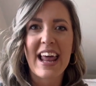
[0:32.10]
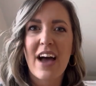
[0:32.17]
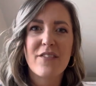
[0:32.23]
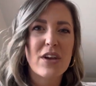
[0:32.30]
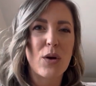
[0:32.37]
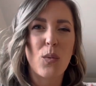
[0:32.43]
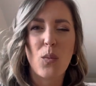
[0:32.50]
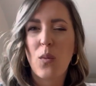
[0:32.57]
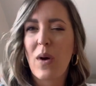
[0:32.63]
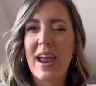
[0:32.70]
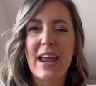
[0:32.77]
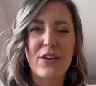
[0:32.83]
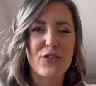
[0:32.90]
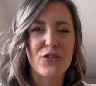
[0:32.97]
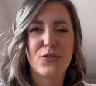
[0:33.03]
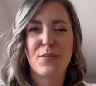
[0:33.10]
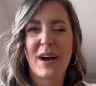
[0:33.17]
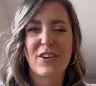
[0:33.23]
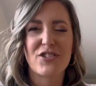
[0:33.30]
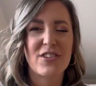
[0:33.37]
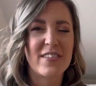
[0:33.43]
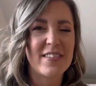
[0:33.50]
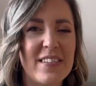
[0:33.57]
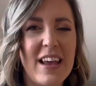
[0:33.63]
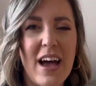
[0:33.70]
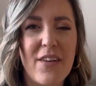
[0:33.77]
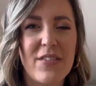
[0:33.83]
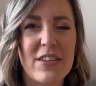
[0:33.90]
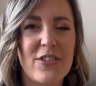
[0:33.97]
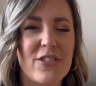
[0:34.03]
and having way too much
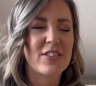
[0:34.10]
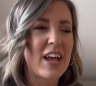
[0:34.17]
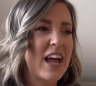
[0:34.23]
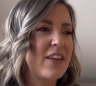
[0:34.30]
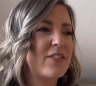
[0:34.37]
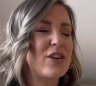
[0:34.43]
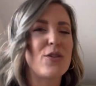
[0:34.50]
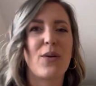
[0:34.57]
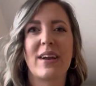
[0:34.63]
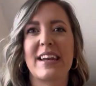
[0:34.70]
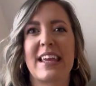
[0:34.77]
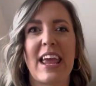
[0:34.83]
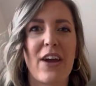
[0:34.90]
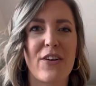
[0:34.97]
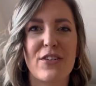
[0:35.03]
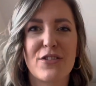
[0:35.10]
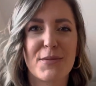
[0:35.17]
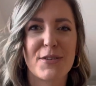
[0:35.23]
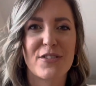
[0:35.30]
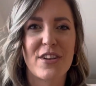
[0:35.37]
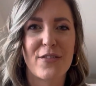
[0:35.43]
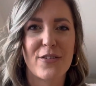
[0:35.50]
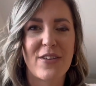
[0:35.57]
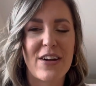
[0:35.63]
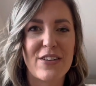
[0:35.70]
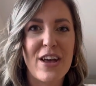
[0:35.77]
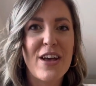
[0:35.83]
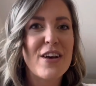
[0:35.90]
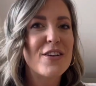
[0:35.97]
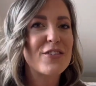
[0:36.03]
stuff. It's just kind of annoying to carry so much stuff
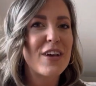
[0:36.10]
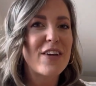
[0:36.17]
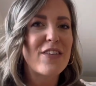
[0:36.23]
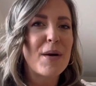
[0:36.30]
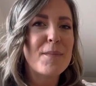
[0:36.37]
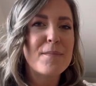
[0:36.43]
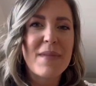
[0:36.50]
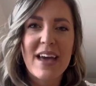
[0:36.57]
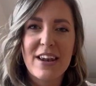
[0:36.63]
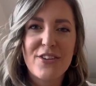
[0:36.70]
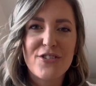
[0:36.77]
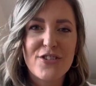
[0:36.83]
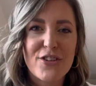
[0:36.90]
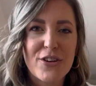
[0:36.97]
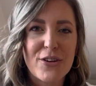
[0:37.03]
around. So I've managed